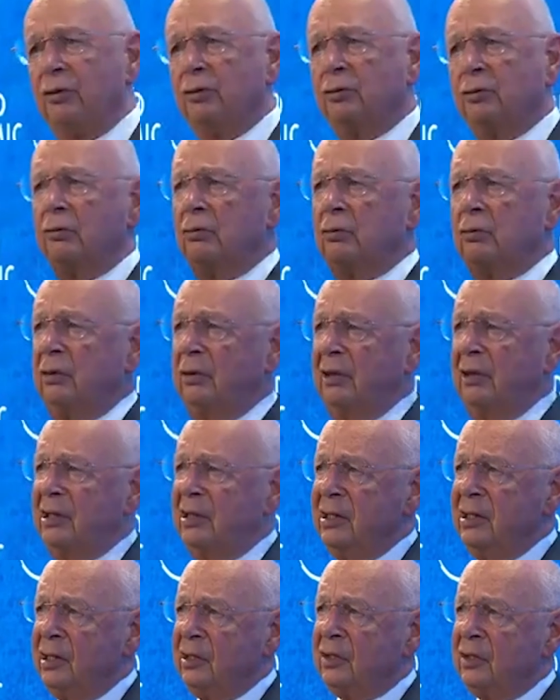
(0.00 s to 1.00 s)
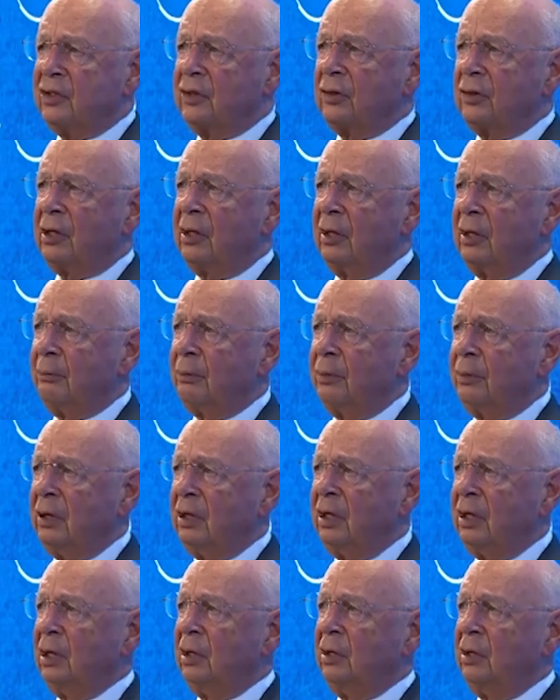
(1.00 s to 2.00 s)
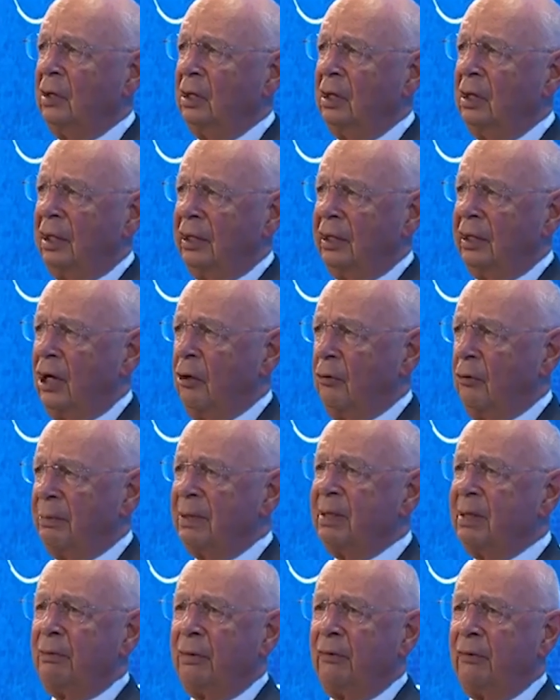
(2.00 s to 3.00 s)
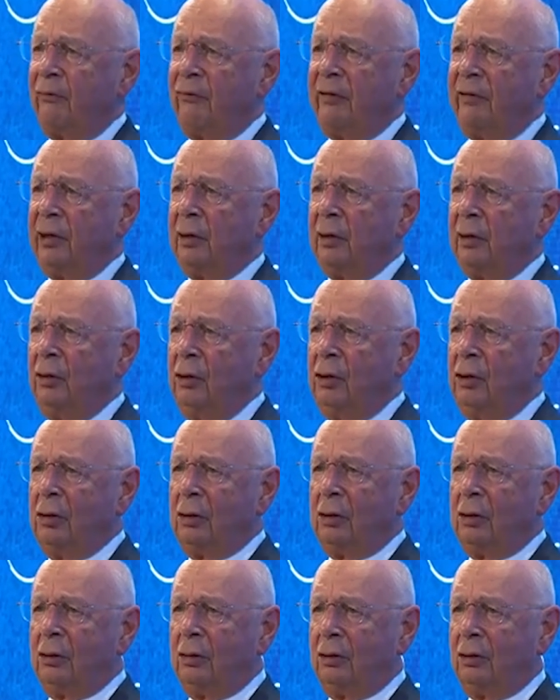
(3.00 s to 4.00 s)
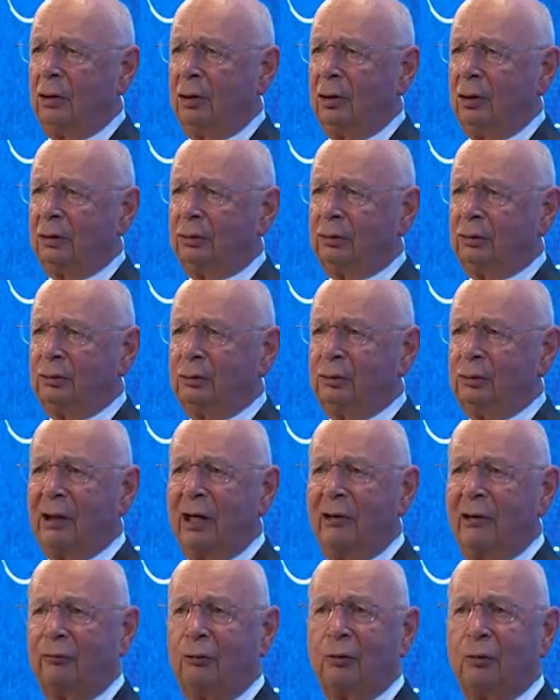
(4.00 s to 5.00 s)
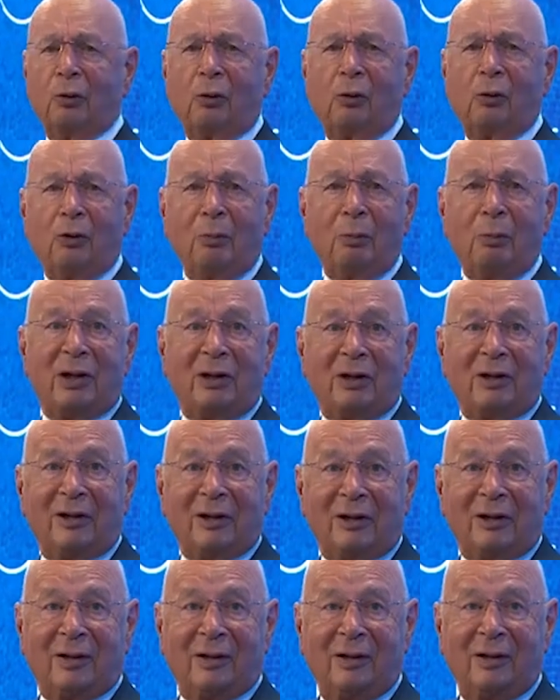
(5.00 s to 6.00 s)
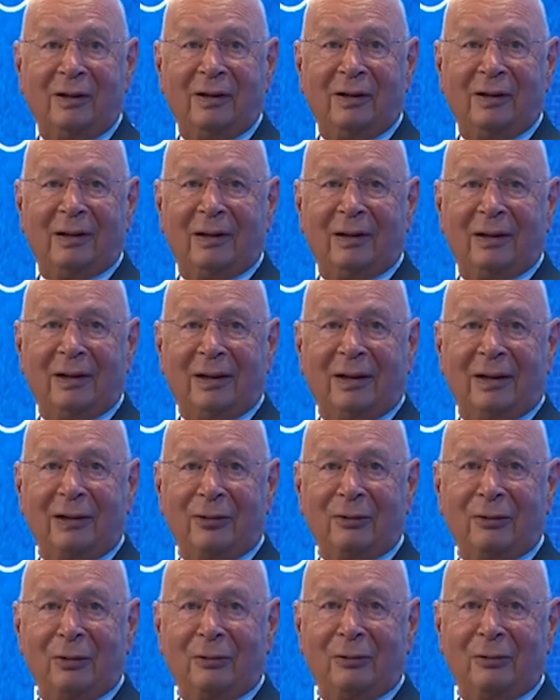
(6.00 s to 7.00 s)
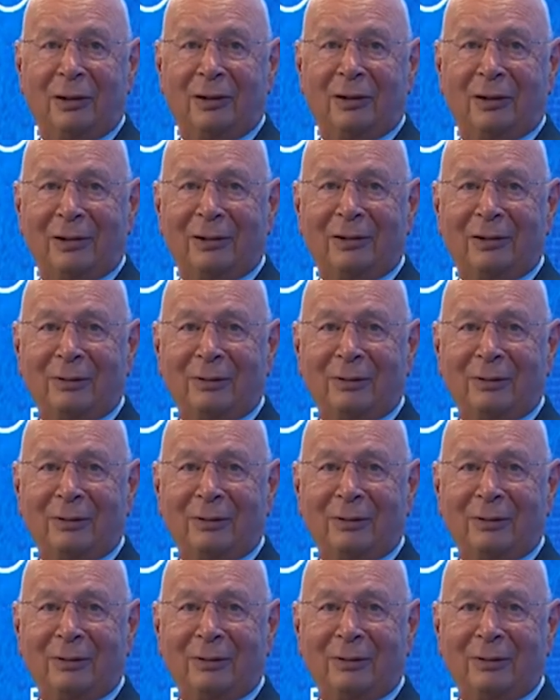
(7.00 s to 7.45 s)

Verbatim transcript: you lead the company and how people feel, or do you have to document it? Uh, your,